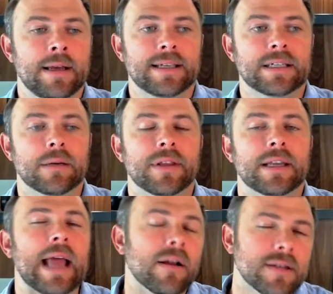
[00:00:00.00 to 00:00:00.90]
Some of the
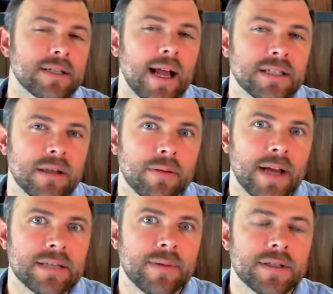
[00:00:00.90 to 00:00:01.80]
downsides to
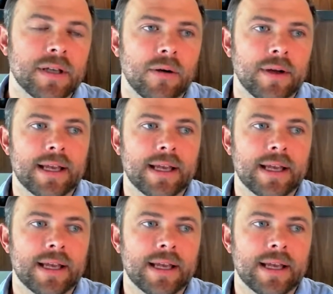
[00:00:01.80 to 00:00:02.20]
placements, though,